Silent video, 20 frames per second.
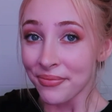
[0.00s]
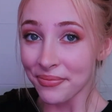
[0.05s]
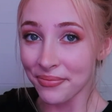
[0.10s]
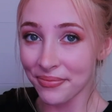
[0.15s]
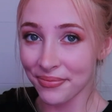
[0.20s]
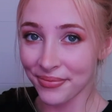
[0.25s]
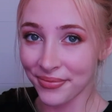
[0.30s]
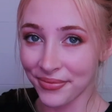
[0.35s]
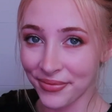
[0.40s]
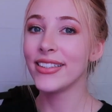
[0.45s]

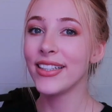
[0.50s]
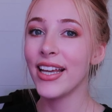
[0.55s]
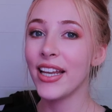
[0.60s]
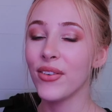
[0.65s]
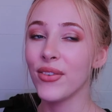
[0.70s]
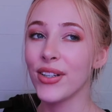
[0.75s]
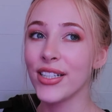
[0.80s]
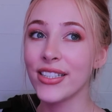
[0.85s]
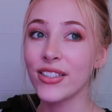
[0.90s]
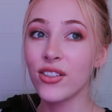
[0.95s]

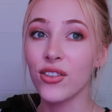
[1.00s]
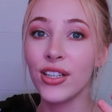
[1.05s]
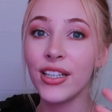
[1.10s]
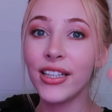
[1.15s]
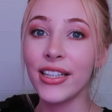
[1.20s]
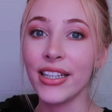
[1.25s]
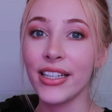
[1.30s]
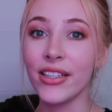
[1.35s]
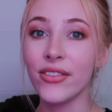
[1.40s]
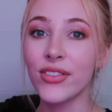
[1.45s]
Anyways, so
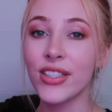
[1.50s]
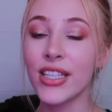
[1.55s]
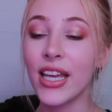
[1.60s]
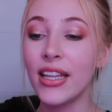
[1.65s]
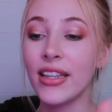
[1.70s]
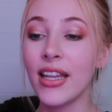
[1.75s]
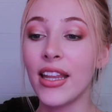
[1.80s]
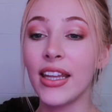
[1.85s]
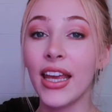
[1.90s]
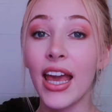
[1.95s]
he leaves
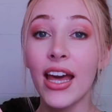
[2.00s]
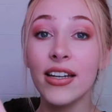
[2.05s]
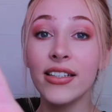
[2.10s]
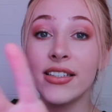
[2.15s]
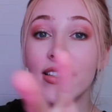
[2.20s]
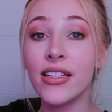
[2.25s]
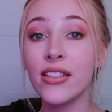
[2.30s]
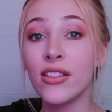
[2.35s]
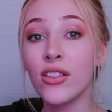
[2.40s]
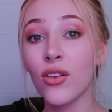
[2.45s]
and then the
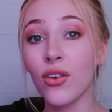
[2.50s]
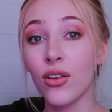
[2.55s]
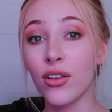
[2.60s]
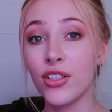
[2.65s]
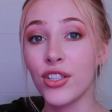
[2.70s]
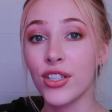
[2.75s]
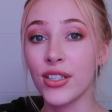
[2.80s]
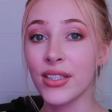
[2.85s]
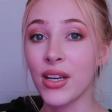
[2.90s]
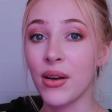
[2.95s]

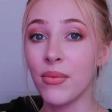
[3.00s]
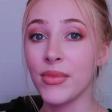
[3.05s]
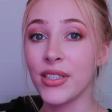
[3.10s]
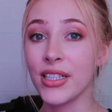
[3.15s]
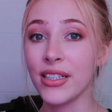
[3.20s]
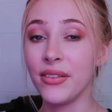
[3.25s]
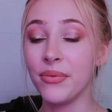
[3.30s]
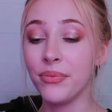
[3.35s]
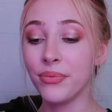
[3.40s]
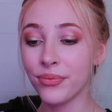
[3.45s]
anesthesiologist comes
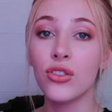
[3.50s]
in.